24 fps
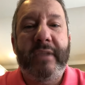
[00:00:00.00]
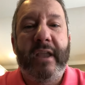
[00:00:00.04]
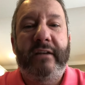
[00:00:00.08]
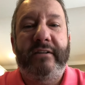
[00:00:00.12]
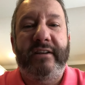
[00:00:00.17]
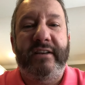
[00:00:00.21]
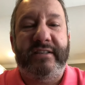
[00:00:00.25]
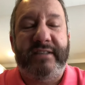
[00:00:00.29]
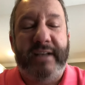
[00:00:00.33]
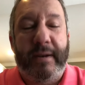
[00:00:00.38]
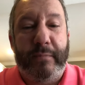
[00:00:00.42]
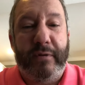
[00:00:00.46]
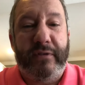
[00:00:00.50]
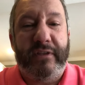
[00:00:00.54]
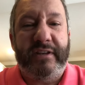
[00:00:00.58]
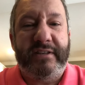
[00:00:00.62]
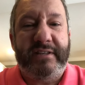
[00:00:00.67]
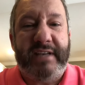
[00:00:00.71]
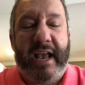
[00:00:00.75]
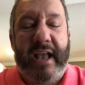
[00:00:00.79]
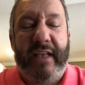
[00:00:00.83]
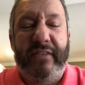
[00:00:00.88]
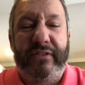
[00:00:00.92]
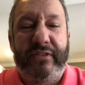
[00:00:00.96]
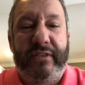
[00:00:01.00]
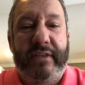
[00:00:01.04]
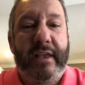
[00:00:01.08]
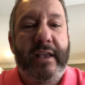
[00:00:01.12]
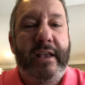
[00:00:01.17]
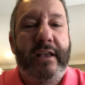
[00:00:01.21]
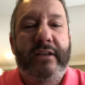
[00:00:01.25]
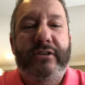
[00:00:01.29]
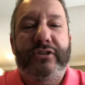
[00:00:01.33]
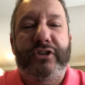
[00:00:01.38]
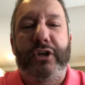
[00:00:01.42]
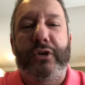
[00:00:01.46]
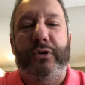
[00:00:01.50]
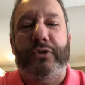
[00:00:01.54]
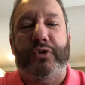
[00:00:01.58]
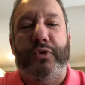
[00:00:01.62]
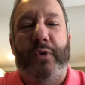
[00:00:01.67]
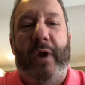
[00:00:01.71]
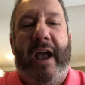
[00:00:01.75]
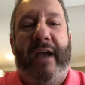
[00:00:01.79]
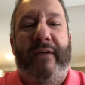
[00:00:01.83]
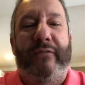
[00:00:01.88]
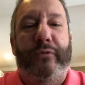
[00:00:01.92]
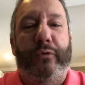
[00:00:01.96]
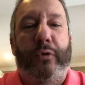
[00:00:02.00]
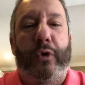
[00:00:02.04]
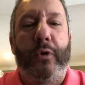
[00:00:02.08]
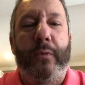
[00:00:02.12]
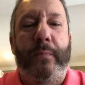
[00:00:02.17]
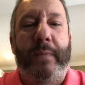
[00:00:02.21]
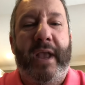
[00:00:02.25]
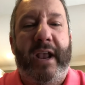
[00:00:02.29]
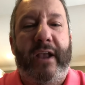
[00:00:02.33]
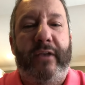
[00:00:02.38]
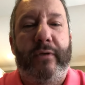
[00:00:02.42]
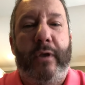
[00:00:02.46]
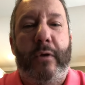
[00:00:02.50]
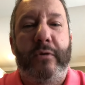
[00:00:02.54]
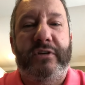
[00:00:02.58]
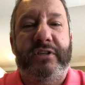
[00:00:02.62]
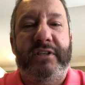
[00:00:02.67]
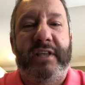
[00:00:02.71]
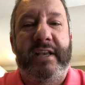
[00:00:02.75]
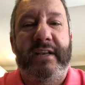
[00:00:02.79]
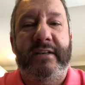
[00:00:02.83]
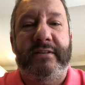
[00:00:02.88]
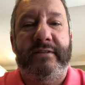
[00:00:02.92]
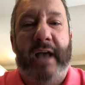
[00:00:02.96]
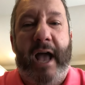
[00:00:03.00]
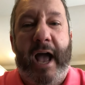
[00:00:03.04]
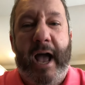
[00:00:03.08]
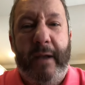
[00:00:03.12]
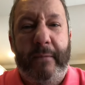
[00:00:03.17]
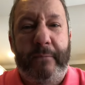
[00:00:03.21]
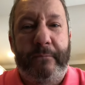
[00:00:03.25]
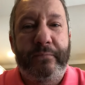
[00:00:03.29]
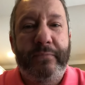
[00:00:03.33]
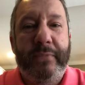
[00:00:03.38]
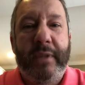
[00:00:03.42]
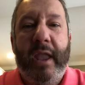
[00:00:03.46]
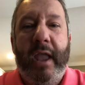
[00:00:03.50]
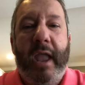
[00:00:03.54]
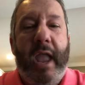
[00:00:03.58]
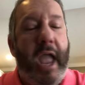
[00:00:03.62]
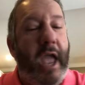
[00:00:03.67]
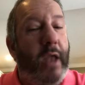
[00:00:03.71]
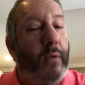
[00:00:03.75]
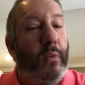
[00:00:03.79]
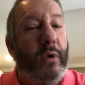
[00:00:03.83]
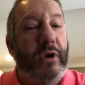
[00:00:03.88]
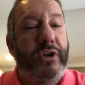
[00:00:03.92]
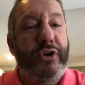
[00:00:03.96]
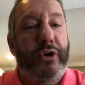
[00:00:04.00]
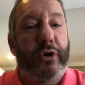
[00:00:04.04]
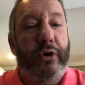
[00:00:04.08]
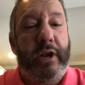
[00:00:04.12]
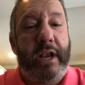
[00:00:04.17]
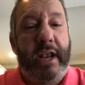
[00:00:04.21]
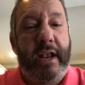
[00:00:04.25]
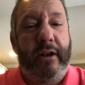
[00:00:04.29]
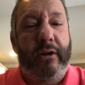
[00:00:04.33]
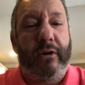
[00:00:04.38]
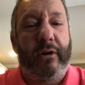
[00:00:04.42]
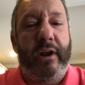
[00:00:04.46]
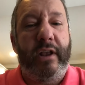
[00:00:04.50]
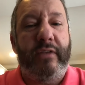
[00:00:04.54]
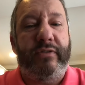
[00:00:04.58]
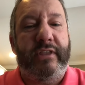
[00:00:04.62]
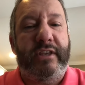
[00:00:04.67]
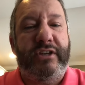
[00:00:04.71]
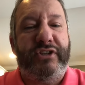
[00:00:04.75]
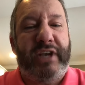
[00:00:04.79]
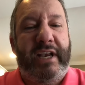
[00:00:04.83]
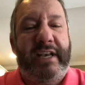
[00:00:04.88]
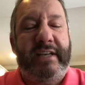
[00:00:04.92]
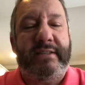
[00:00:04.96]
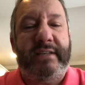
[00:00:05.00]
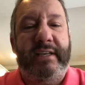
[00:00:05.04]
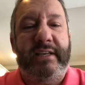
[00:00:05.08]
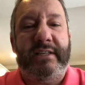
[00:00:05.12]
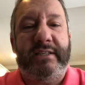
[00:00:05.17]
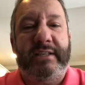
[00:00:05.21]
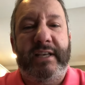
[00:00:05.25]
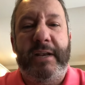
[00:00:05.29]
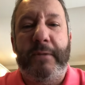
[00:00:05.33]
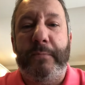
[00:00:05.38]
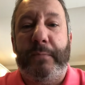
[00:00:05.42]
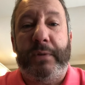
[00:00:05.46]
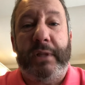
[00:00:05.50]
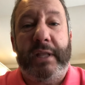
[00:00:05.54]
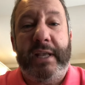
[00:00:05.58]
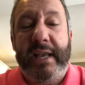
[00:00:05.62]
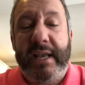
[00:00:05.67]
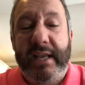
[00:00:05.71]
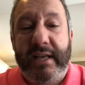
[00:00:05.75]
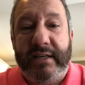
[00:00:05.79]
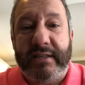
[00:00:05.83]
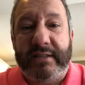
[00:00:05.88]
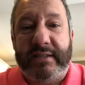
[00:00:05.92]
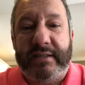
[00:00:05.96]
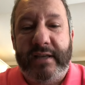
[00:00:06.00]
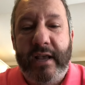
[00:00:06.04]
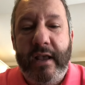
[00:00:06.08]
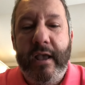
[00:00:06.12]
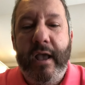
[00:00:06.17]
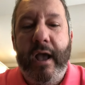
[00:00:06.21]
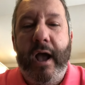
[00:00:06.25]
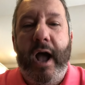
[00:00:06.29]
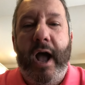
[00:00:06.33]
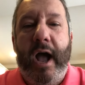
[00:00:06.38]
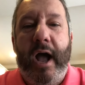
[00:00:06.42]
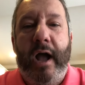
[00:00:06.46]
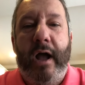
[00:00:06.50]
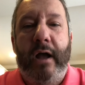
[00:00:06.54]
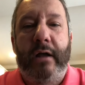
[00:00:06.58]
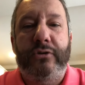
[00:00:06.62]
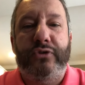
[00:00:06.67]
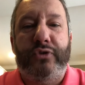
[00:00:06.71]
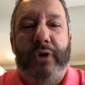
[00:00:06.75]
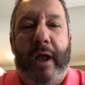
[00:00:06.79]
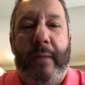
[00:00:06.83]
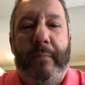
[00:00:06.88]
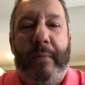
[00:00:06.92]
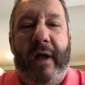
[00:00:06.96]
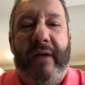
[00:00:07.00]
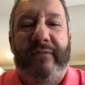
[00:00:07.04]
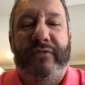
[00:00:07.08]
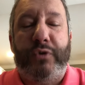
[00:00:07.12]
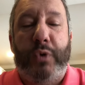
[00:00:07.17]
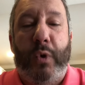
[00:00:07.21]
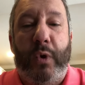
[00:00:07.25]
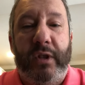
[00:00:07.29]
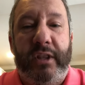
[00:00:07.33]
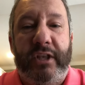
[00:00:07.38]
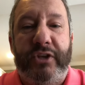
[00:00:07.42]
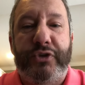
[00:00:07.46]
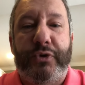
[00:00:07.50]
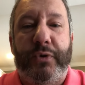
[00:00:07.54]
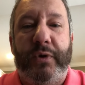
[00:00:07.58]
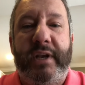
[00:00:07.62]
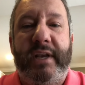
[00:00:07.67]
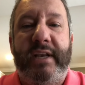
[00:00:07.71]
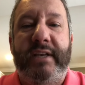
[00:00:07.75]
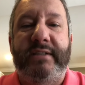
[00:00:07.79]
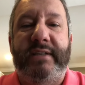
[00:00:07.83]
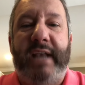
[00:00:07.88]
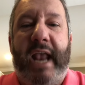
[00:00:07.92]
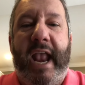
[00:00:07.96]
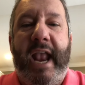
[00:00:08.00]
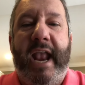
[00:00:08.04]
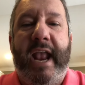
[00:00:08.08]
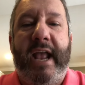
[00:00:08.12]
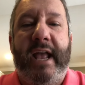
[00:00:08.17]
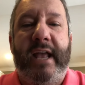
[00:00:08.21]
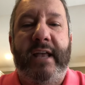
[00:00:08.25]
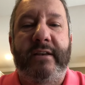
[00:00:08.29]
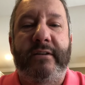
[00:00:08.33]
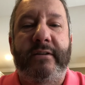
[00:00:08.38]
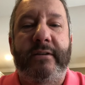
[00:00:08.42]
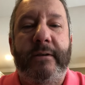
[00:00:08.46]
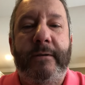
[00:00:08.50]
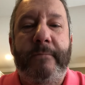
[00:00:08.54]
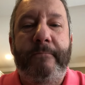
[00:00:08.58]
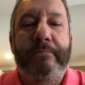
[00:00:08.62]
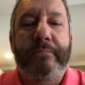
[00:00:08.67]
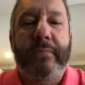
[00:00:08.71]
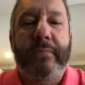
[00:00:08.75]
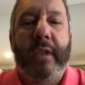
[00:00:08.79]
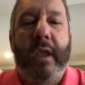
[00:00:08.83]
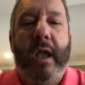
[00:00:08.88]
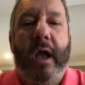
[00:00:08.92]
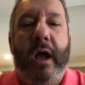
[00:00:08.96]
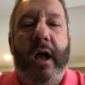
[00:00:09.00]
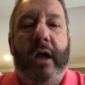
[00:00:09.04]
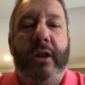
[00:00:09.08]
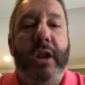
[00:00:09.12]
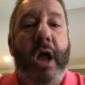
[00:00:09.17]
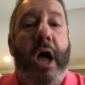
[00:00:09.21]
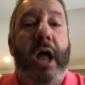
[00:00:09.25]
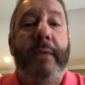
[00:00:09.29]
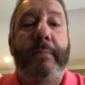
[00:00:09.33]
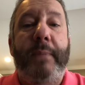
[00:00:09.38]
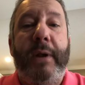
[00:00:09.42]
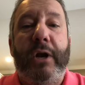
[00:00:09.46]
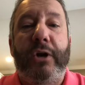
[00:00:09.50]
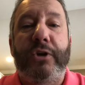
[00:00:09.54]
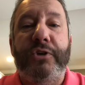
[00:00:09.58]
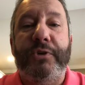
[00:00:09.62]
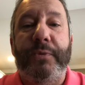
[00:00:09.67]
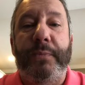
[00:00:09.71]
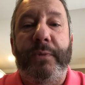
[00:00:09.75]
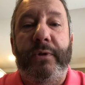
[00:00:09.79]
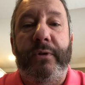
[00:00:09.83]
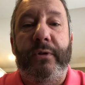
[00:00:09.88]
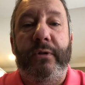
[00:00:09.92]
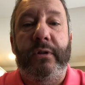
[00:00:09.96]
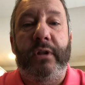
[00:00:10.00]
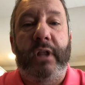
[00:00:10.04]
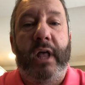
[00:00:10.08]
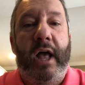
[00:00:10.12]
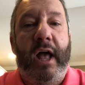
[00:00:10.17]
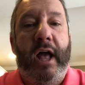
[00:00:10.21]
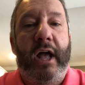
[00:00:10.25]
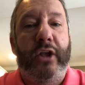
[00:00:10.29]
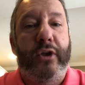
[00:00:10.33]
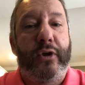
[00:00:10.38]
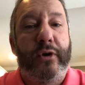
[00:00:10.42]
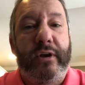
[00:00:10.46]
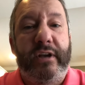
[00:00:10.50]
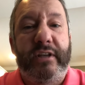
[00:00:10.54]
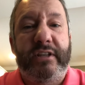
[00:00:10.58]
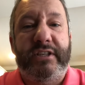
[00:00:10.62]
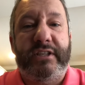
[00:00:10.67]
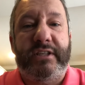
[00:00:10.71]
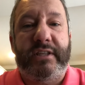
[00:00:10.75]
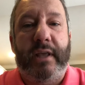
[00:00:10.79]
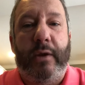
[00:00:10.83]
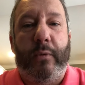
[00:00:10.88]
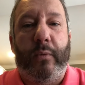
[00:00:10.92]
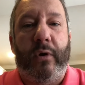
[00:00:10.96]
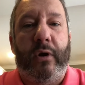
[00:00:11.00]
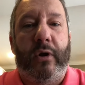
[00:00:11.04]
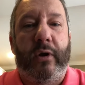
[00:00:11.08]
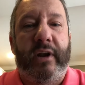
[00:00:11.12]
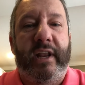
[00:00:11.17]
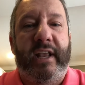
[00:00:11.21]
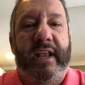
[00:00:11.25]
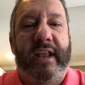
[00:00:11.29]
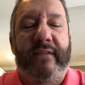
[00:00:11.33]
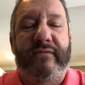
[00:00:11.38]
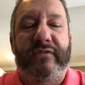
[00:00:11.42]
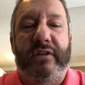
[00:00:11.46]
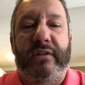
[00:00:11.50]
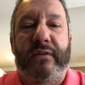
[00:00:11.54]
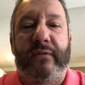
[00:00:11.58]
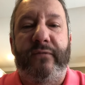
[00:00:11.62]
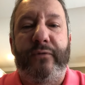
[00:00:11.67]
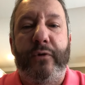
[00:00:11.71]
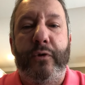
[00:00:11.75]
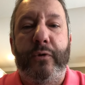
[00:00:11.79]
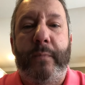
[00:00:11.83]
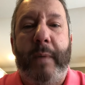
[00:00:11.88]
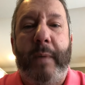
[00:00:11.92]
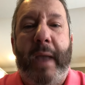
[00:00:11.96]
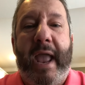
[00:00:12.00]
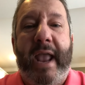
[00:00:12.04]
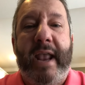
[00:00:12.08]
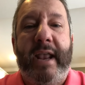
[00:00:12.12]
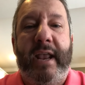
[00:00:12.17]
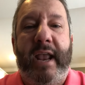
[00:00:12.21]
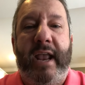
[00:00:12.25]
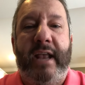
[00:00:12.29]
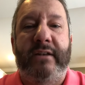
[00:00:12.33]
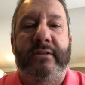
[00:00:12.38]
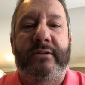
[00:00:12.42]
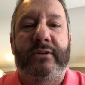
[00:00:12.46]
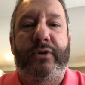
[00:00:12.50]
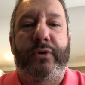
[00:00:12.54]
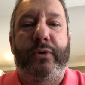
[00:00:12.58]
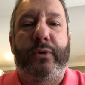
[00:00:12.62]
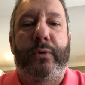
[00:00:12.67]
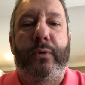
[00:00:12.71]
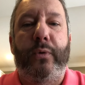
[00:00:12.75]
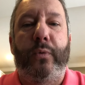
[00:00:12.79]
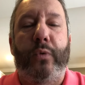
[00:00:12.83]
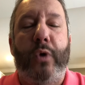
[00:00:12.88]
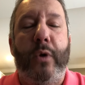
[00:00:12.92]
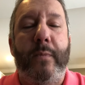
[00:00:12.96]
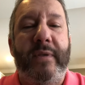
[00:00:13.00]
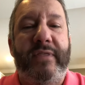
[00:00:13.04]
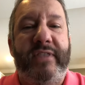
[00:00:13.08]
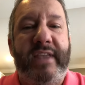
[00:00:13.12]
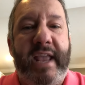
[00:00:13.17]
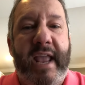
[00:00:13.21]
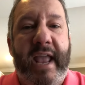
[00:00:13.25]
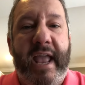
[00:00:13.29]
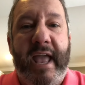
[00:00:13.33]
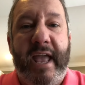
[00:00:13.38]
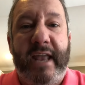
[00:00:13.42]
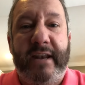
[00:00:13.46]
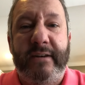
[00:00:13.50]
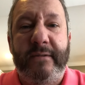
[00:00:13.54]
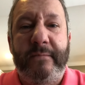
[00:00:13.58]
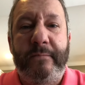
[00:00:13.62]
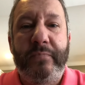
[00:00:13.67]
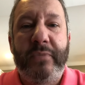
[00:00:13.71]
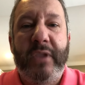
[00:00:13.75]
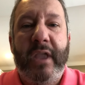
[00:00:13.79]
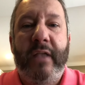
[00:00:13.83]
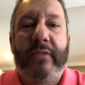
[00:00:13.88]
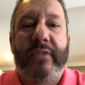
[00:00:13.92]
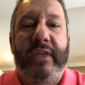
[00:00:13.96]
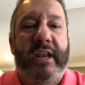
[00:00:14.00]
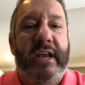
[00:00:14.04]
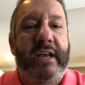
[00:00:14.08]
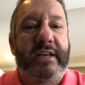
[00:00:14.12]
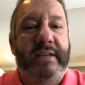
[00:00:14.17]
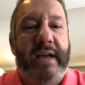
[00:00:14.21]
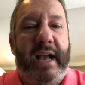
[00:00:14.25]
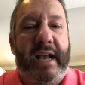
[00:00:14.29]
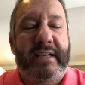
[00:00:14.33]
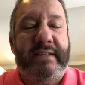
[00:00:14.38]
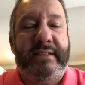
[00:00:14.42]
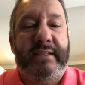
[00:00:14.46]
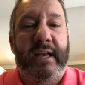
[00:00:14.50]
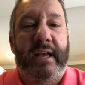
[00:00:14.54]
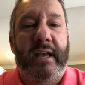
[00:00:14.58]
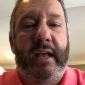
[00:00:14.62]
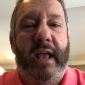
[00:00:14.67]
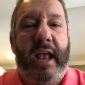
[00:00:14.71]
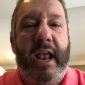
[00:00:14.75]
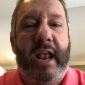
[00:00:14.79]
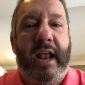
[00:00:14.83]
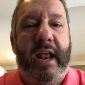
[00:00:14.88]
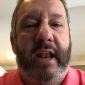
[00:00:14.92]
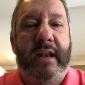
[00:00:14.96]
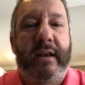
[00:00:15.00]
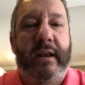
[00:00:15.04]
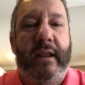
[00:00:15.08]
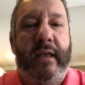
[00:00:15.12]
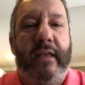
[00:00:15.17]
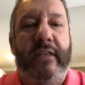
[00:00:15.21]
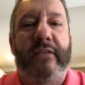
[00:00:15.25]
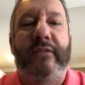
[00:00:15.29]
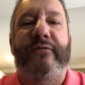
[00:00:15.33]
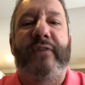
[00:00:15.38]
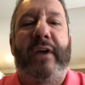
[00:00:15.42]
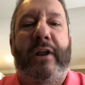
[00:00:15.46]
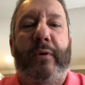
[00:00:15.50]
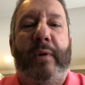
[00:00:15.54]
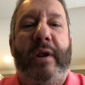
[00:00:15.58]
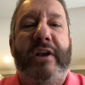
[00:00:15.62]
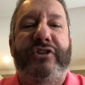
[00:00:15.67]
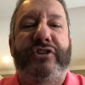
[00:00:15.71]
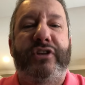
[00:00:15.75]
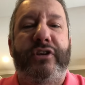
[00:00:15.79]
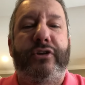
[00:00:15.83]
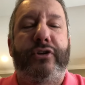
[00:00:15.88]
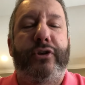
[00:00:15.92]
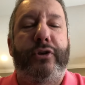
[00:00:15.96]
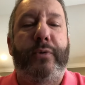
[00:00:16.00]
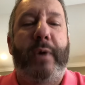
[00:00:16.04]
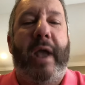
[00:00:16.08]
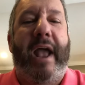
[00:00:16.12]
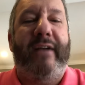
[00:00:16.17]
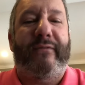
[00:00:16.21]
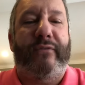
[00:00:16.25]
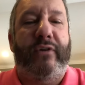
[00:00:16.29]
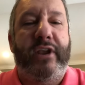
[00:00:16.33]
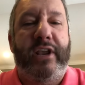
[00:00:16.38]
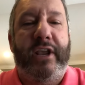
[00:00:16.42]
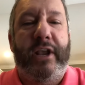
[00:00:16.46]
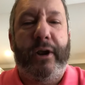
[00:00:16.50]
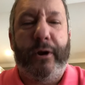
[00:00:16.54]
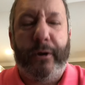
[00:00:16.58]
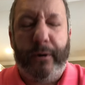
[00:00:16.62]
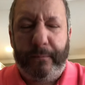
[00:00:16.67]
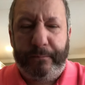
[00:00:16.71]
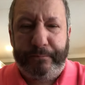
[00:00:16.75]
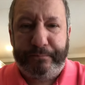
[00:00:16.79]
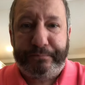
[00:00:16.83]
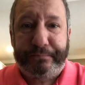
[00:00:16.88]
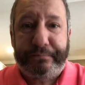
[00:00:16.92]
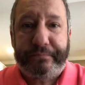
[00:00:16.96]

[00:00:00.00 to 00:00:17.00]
December the 10th. So you'll drive through, pick those things up. And when you're here at the JCC, please uh, drop off toiletries and uh, non perishable uh, goods that we're going to give to the food bank and to Room at the Inn that Hadassah and uh, the Federation do every year.